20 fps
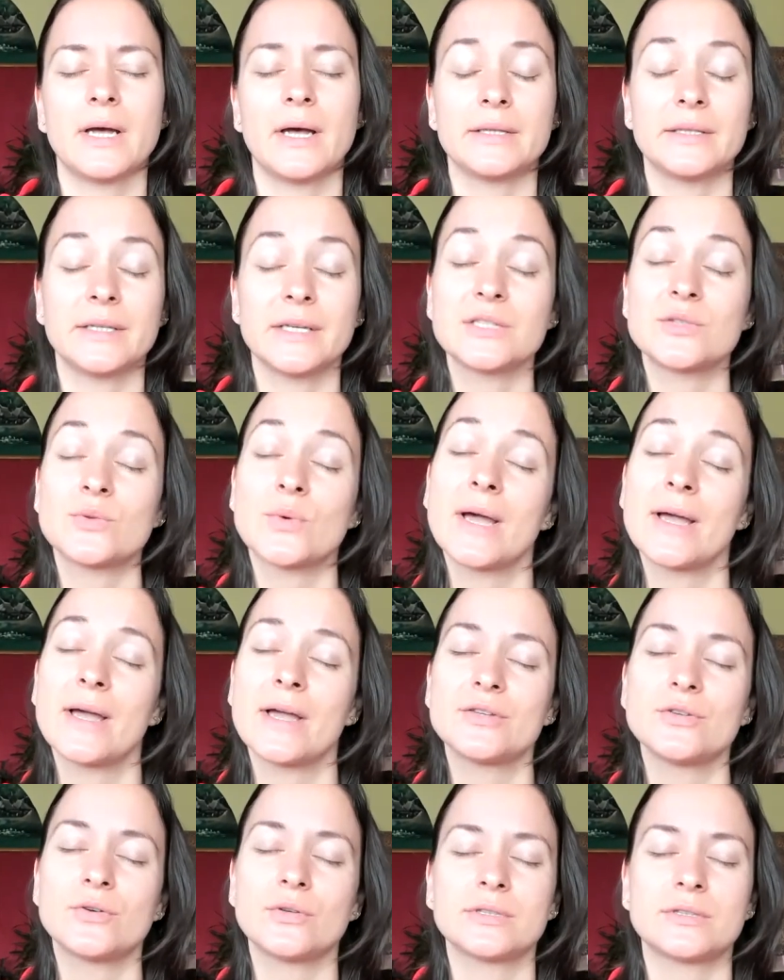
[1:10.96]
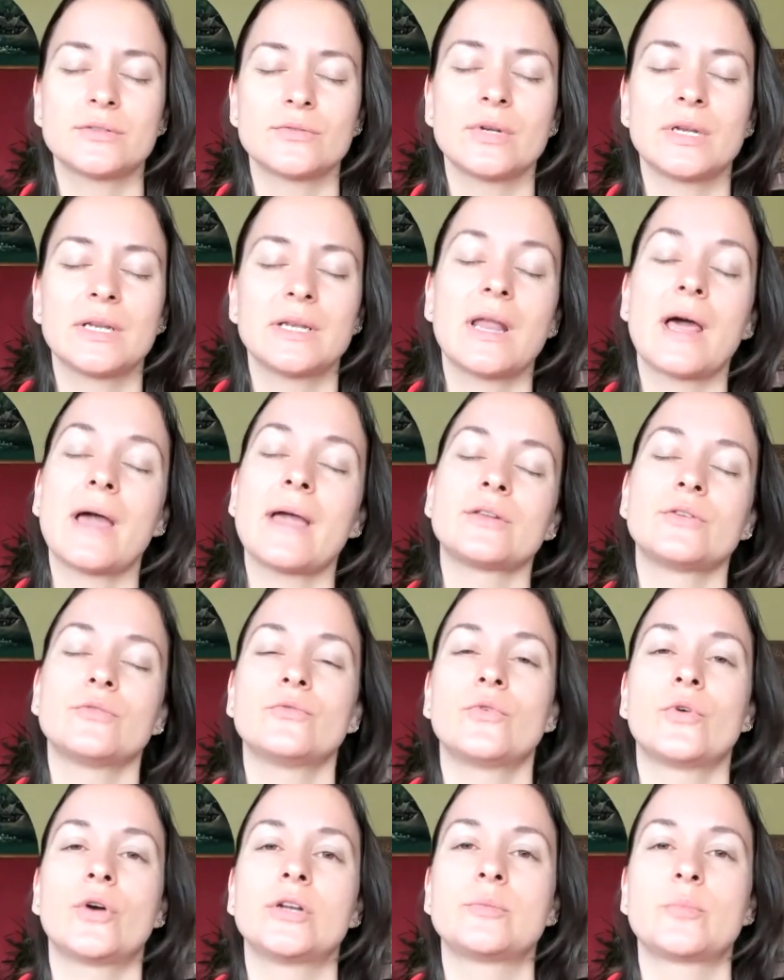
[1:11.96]
And that's why I don't really like the
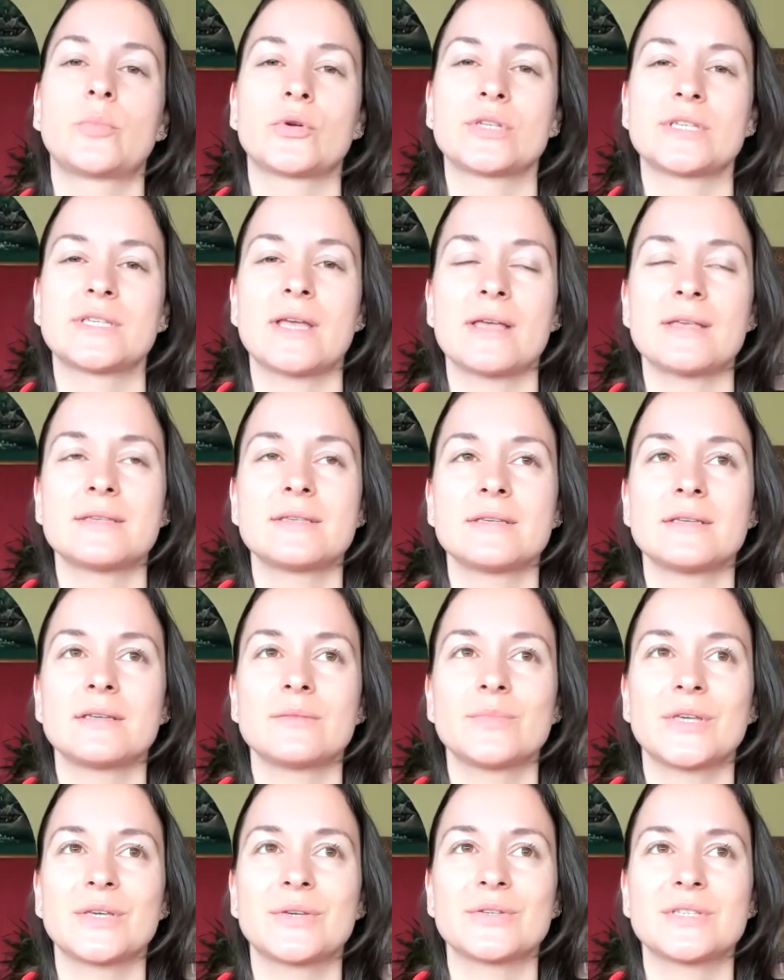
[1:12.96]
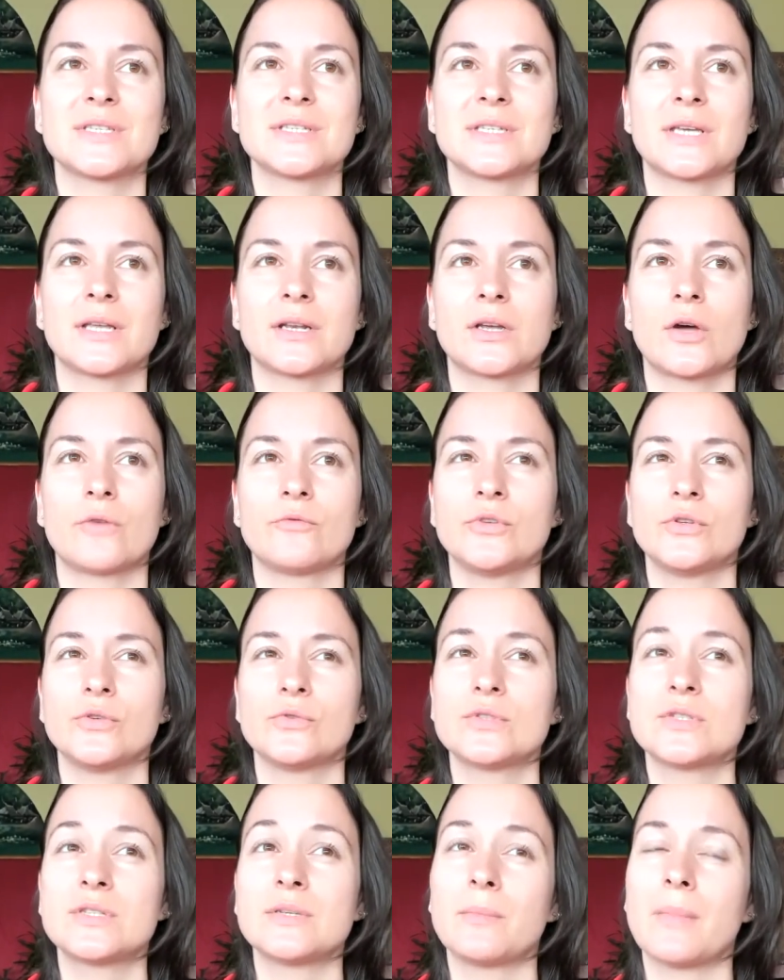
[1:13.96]
word processing, because it can
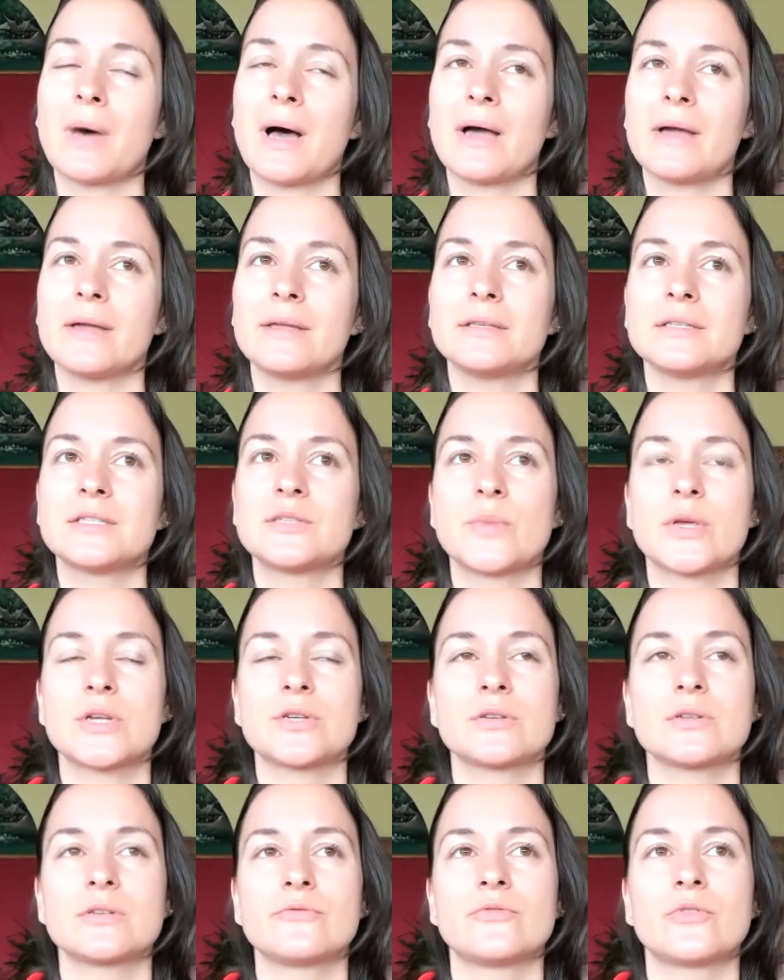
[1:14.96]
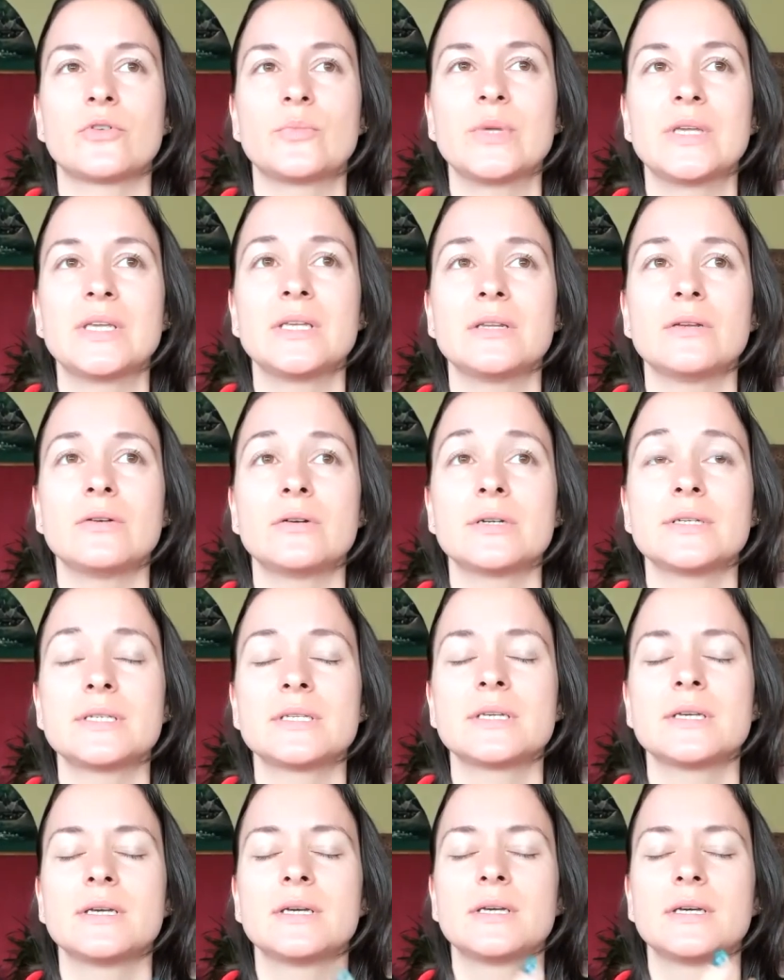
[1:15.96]
confuse the mind, especially for
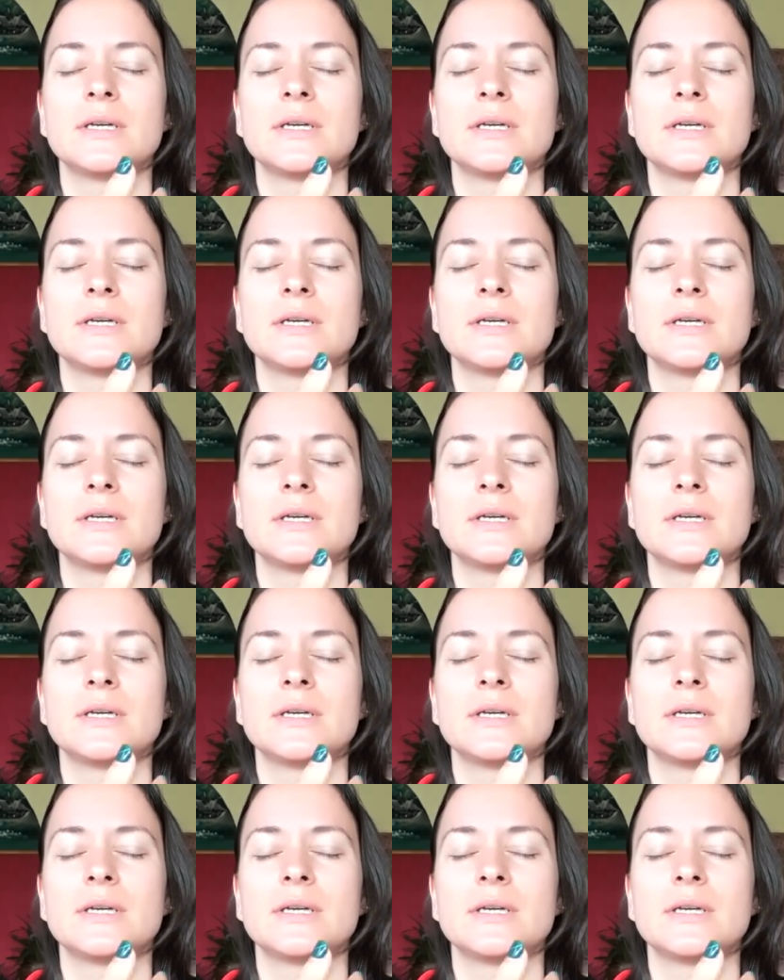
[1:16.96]
beginners.